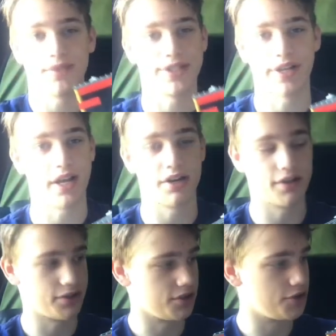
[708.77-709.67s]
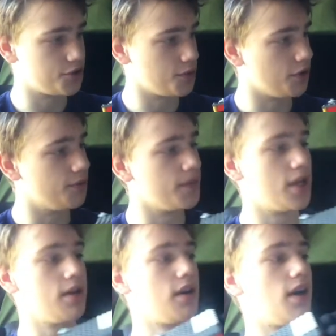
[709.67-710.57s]
standard as usual.
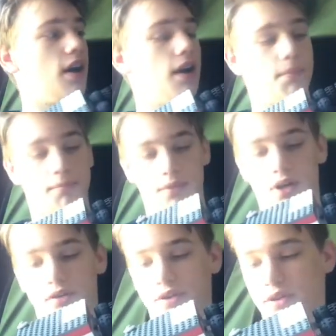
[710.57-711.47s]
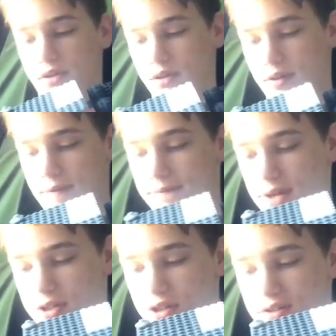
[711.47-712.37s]
Um, all the
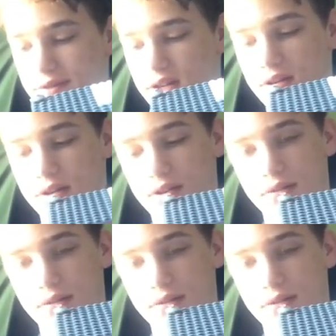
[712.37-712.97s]
features of it,